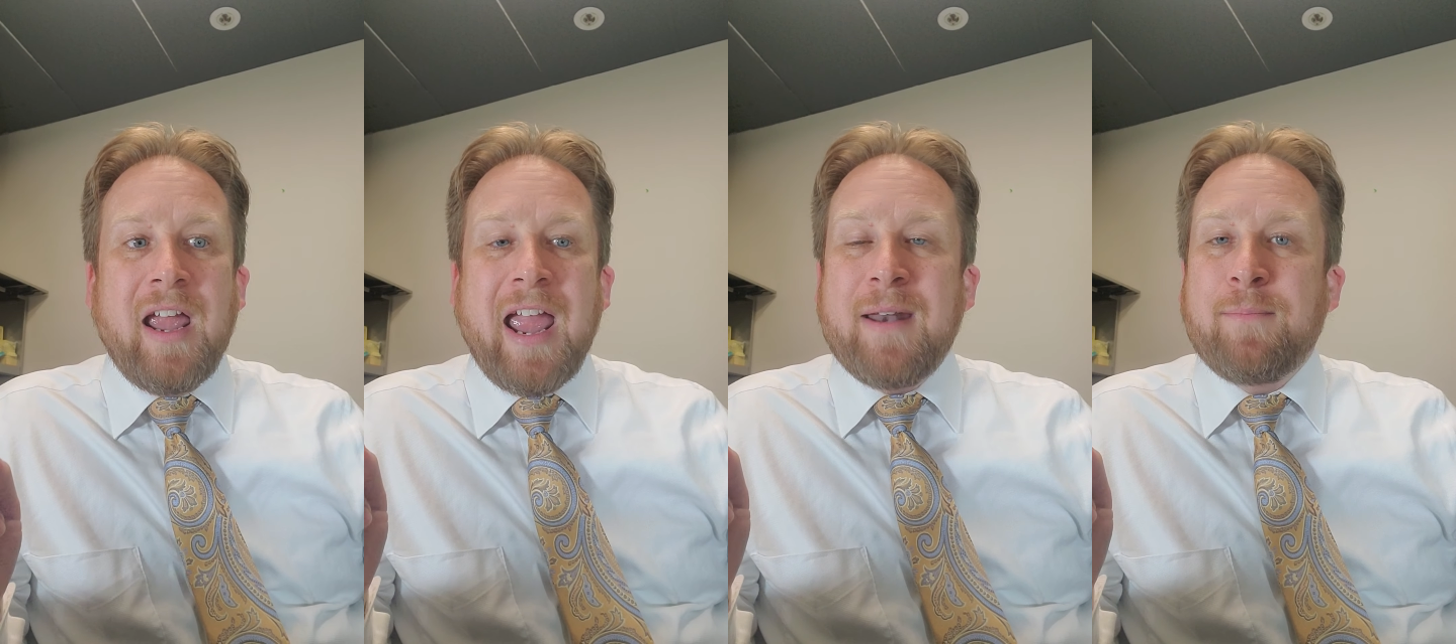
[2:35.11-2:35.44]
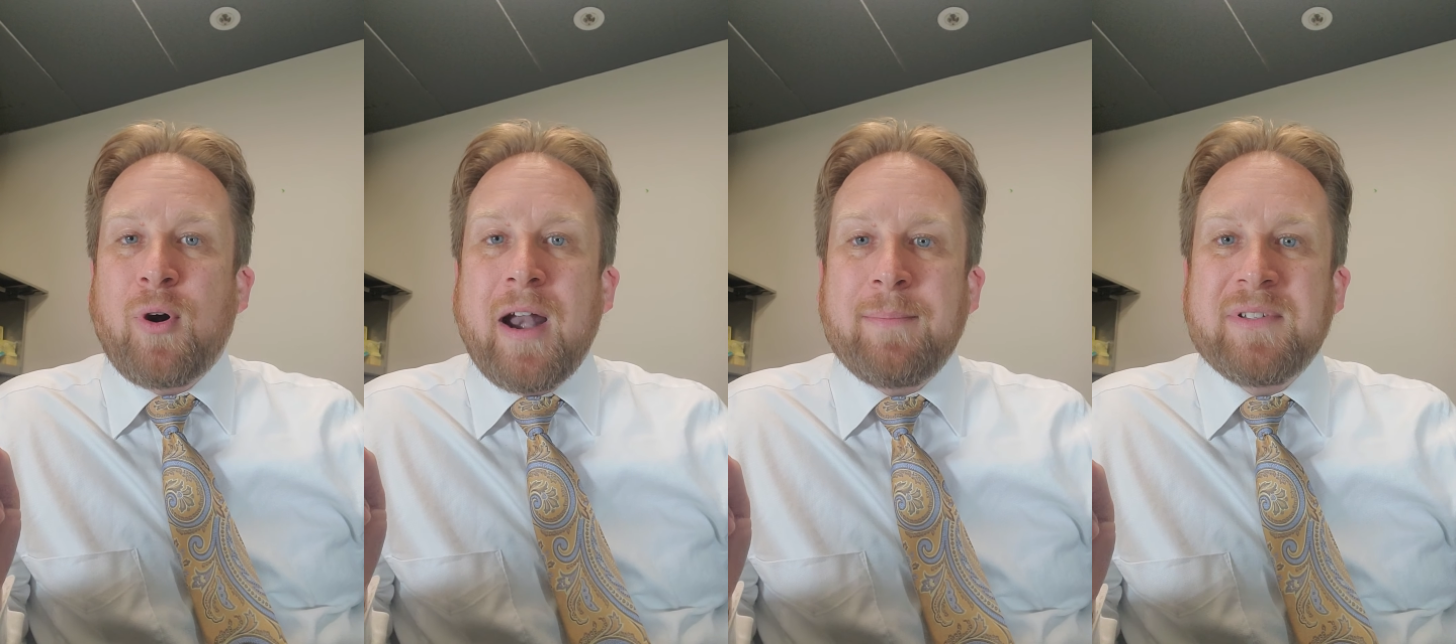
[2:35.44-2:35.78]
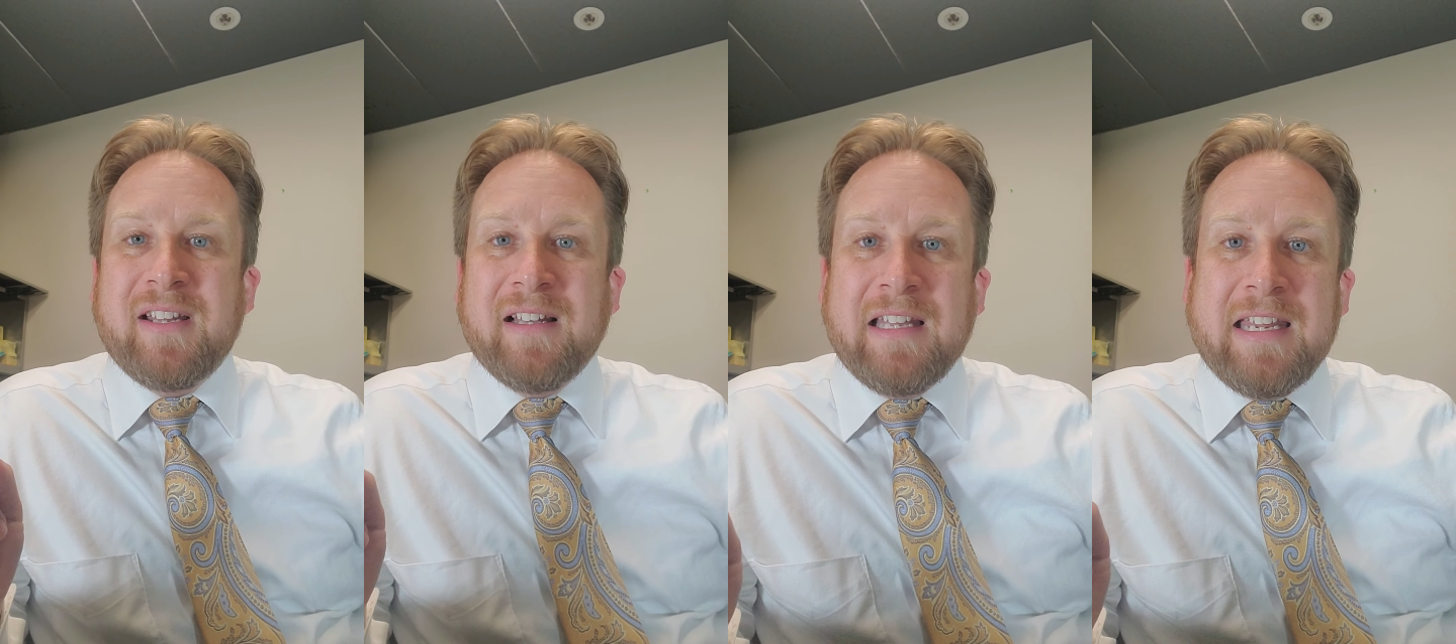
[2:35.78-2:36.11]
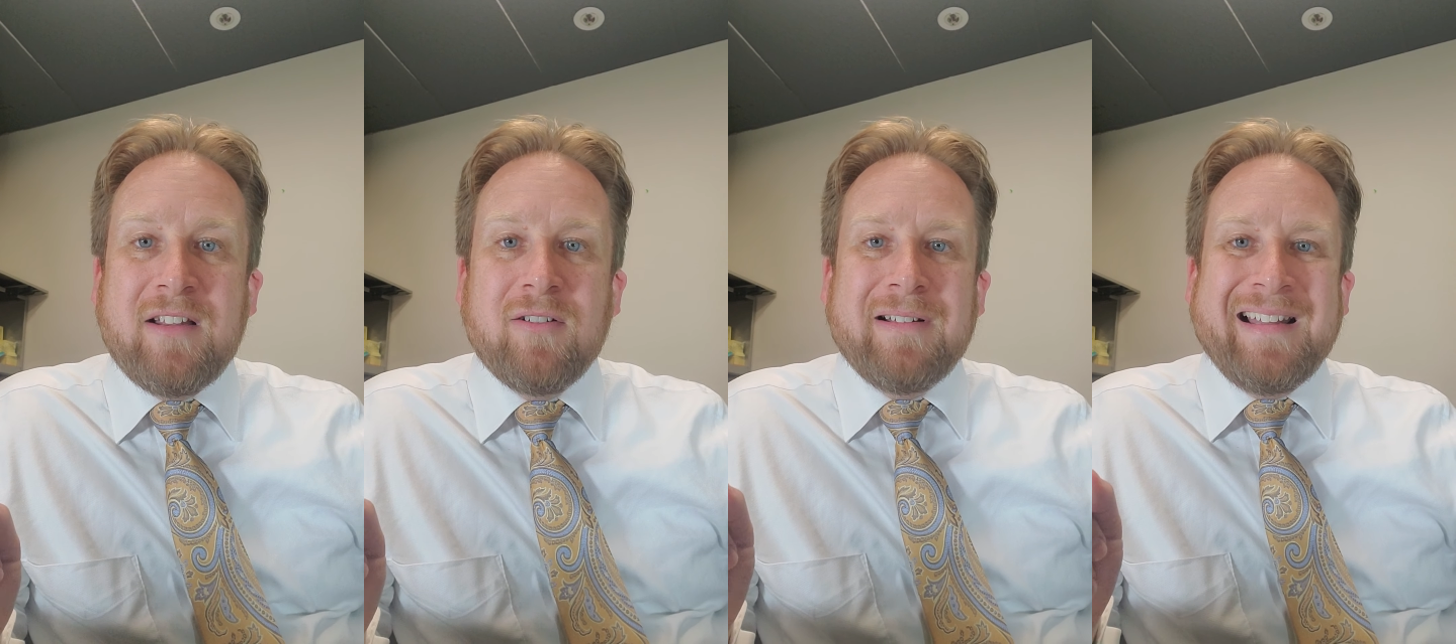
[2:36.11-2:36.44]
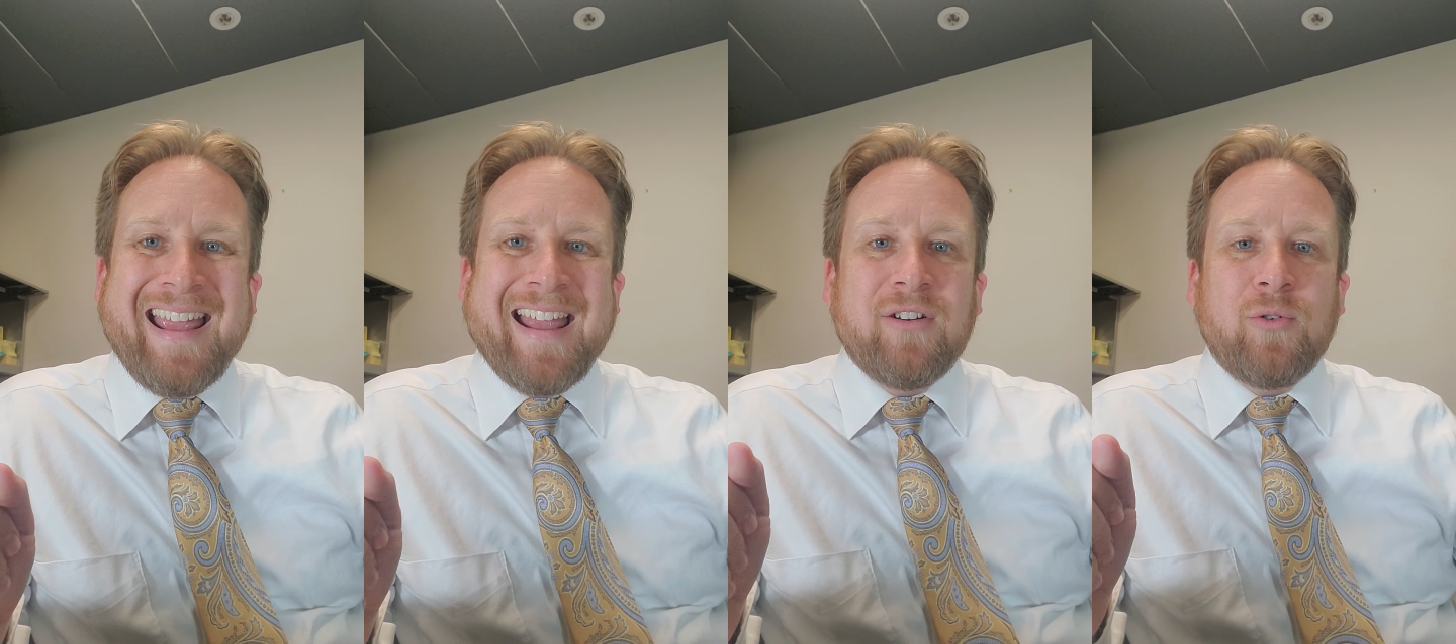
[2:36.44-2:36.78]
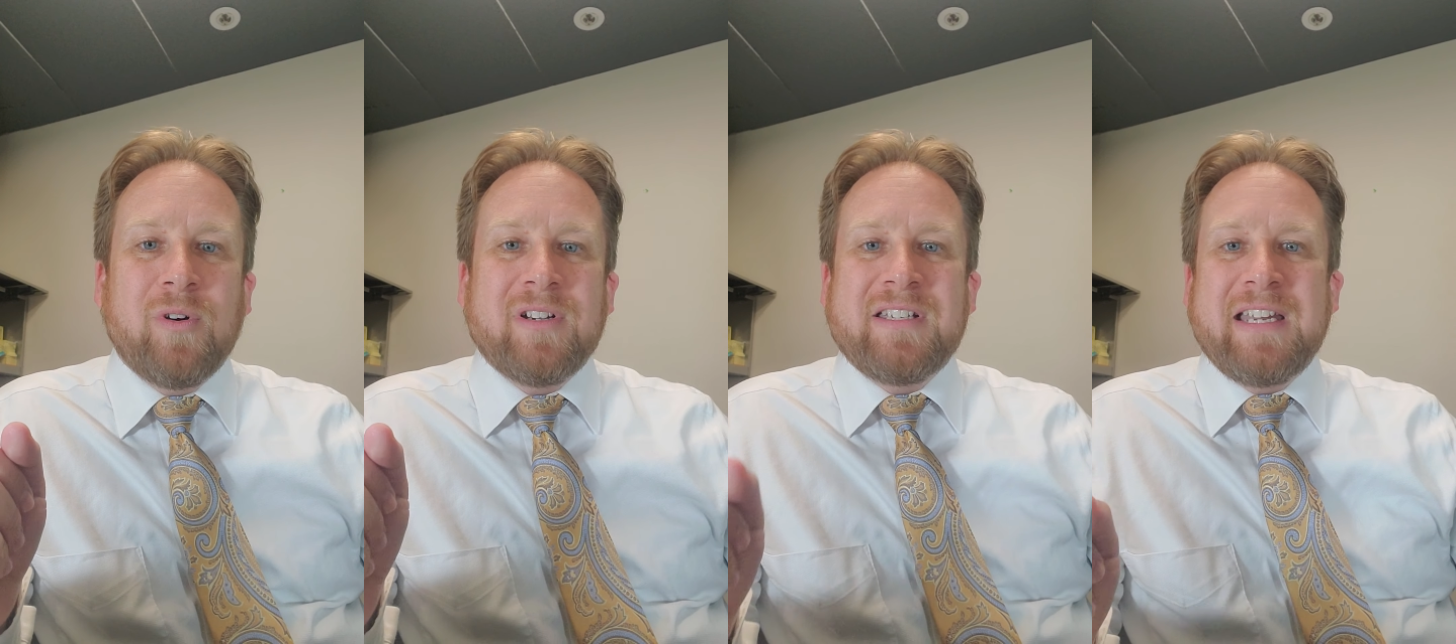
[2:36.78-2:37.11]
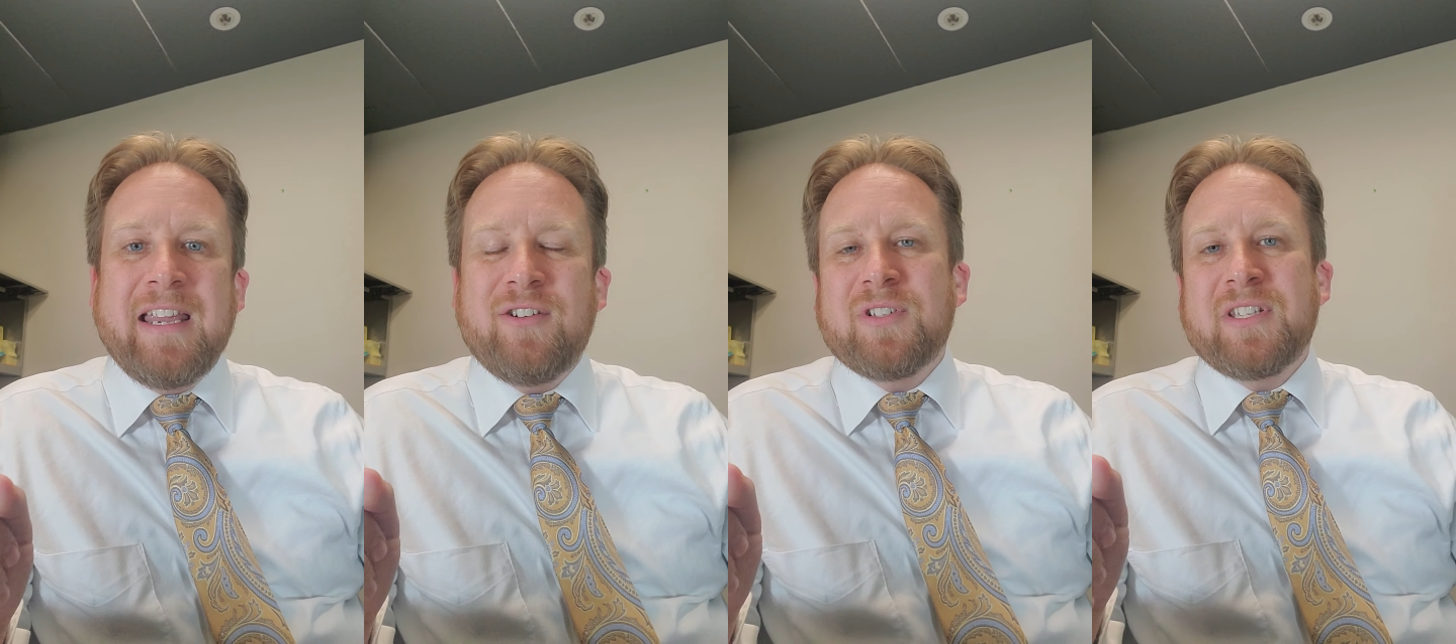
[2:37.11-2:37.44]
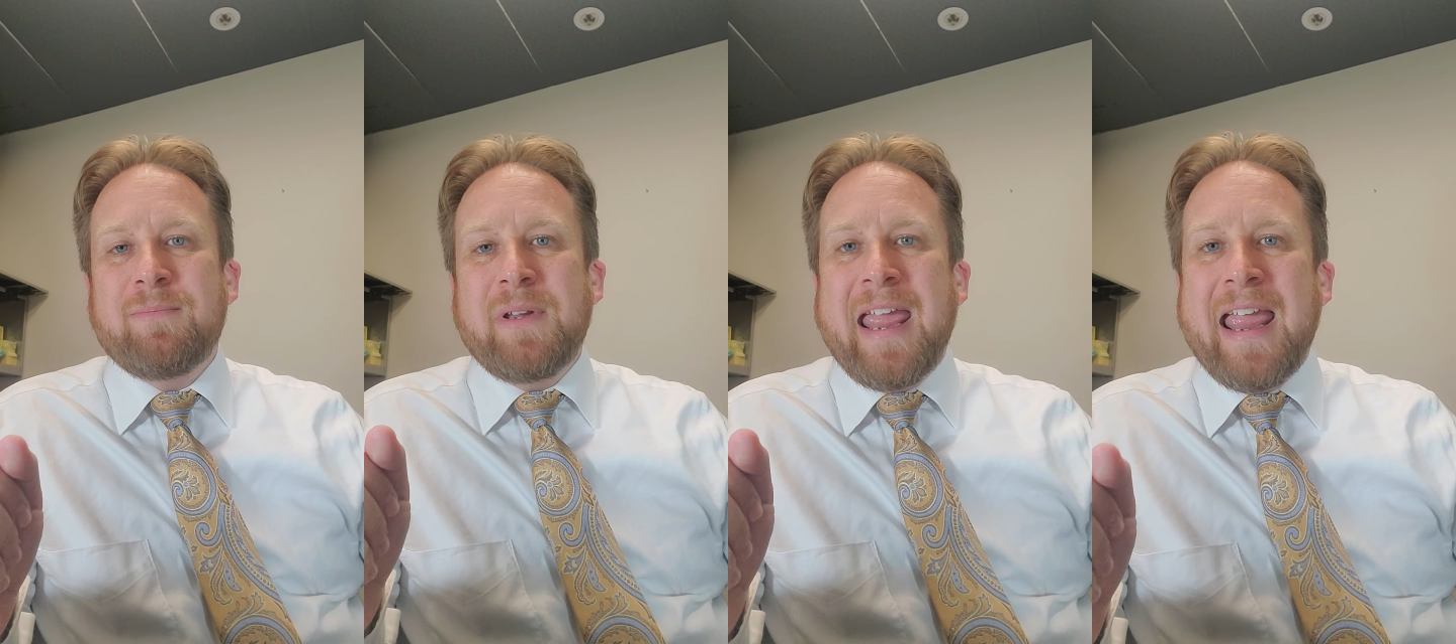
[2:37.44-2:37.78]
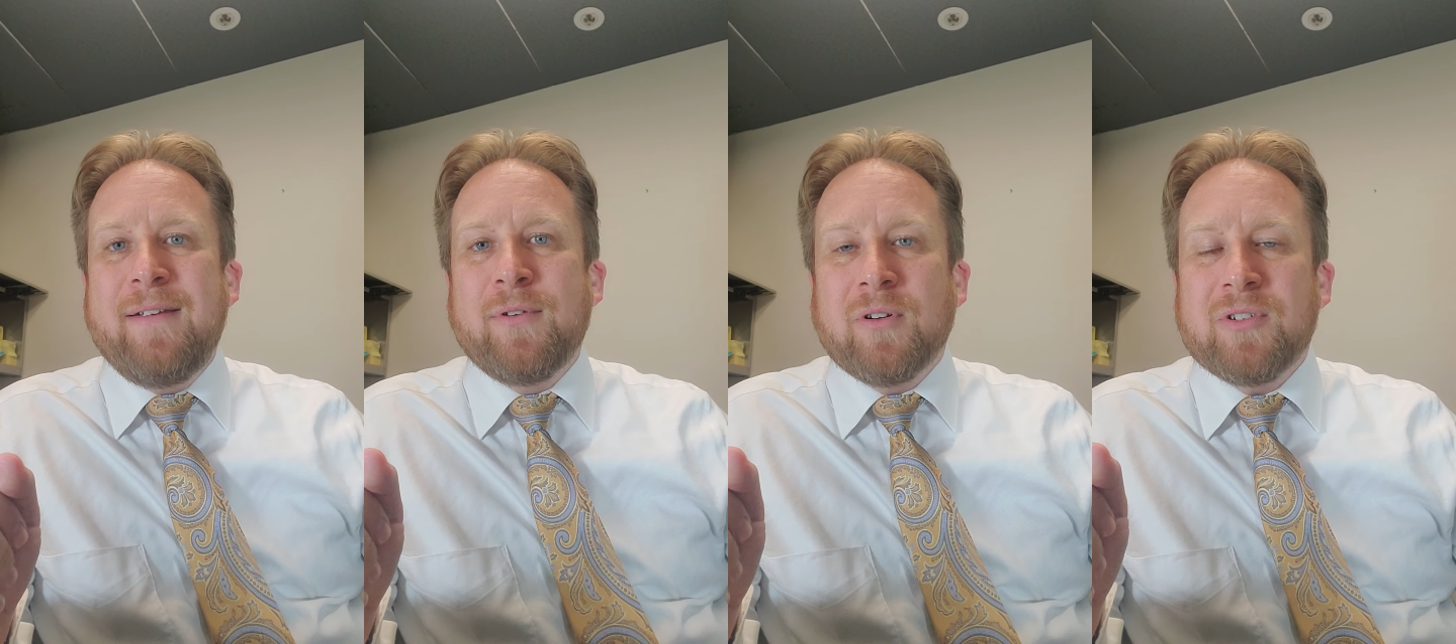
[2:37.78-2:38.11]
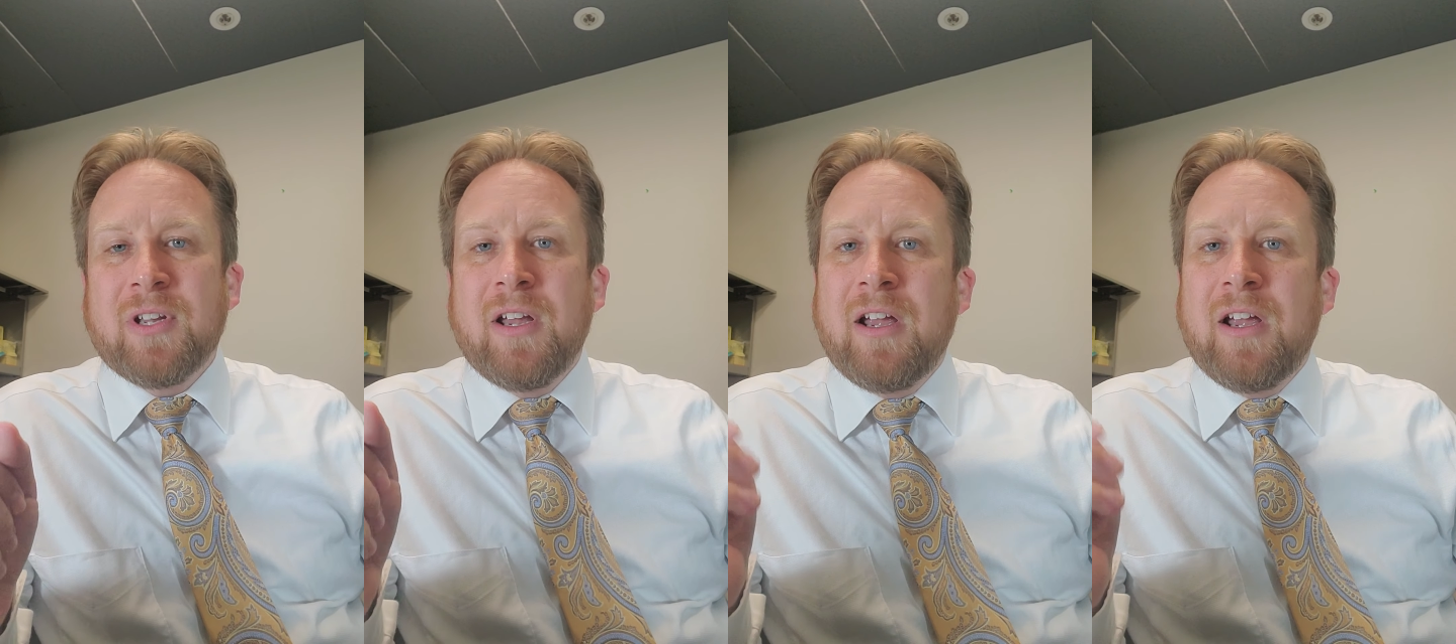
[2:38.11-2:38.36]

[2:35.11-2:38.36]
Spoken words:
and perhaps illegal and or dangerous behaviors.